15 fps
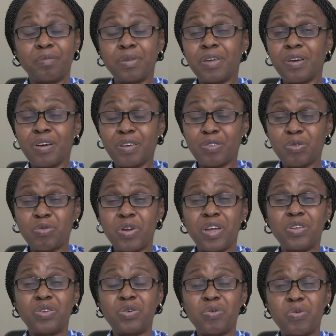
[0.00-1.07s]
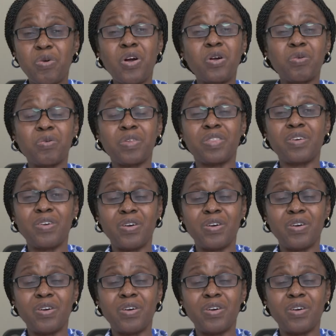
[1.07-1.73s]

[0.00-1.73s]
Because when you walk with